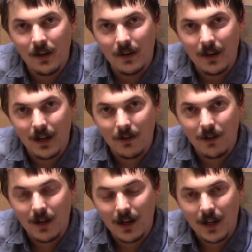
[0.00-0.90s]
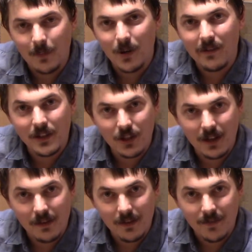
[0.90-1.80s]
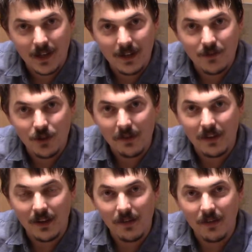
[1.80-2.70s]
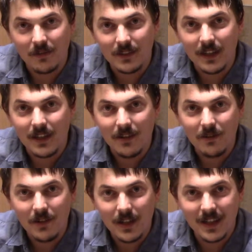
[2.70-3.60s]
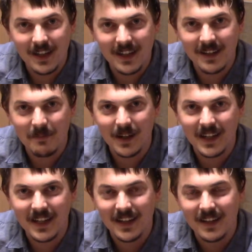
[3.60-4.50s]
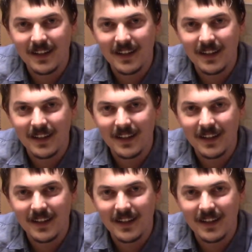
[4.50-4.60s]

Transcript: Now, I apologize if I have just insulted you by